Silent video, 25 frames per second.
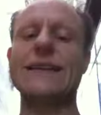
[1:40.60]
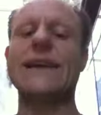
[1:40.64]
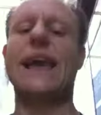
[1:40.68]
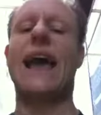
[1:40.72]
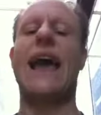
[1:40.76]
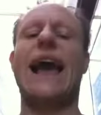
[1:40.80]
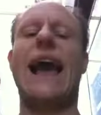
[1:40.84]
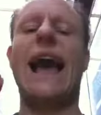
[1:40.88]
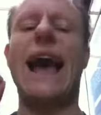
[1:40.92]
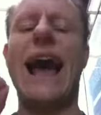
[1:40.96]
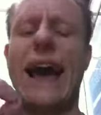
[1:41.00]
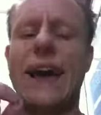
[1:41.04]
is,
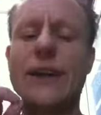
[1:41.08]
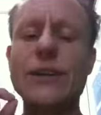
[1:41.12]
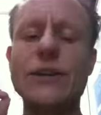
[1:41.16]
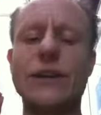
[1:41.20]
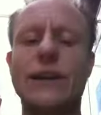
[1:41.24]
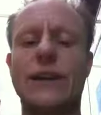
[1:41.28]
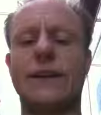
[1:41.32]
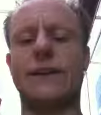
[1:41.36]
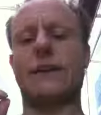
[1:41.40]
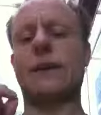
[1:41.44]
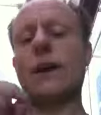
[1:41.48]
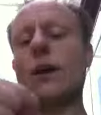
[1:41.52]

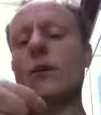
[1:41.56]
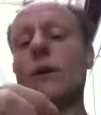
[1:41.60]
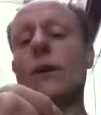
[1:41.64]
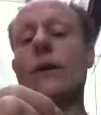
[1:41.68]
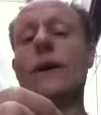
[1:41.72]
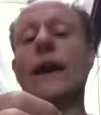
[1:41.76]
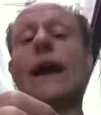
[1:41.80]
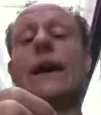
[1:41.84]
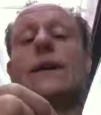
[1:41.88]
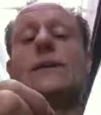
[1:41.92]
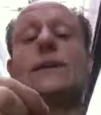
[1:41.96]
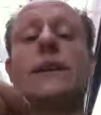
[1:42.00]
actually,
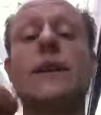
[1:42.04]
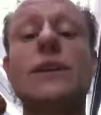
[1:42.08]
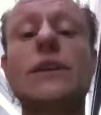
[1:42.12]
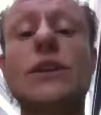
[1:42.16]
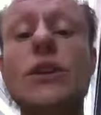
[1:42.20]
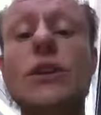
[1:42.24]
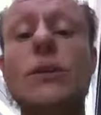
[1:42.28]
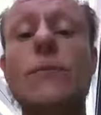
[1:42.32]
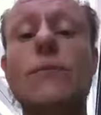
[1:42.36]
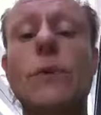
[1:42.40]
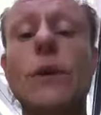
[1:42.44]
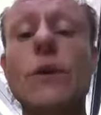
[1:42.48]
co-location and
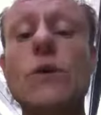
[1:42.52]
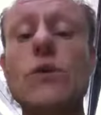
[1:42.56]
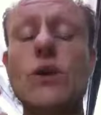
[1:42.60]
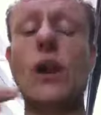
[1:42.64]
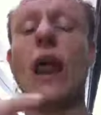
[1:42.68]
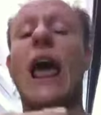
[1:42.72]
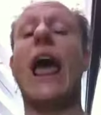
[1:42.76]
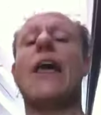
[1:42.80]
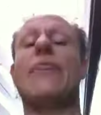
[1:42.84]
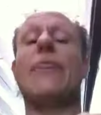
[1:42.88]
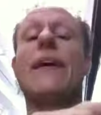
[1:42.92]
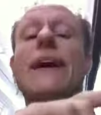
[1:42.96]

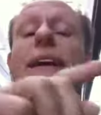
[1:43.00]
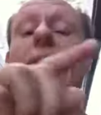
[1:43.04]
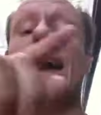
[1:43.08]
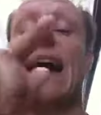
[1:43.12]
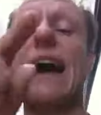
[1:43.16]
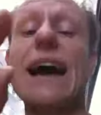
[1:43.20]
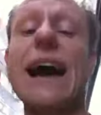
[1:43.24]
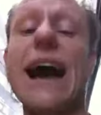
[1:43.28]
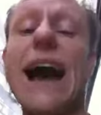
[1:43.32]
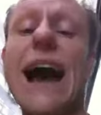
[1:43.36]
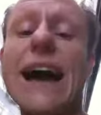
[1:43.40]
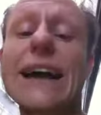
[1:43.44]
distribution, the
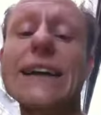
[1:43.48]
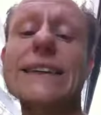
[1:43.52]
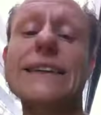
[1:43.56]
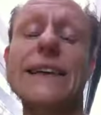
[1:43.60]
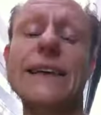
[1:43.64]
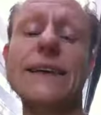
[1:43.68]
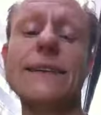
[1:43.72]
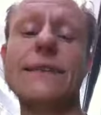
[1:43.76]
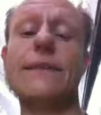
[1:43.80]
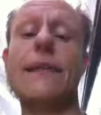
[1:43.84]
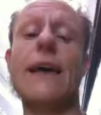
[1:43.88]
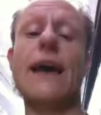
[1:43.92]

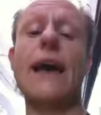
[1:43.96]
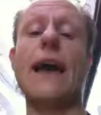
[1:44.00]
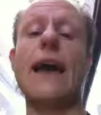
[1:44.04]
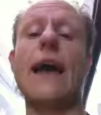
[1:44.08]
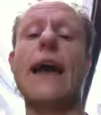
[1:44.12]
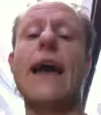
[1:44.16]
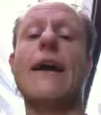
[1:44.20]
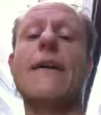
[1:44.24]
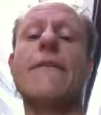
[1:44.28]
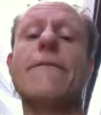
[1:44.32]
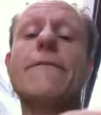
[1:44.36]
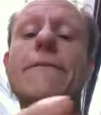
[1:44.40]
ideas there
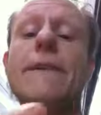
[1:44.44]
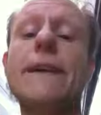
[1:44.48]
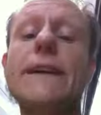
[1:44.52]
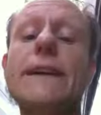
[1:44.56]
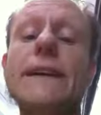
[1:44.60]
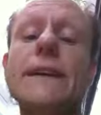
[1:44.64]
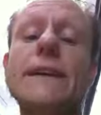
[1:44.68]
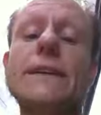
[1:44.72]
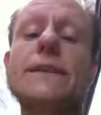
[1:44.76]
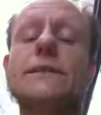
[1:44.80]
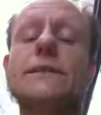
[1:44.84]
feed in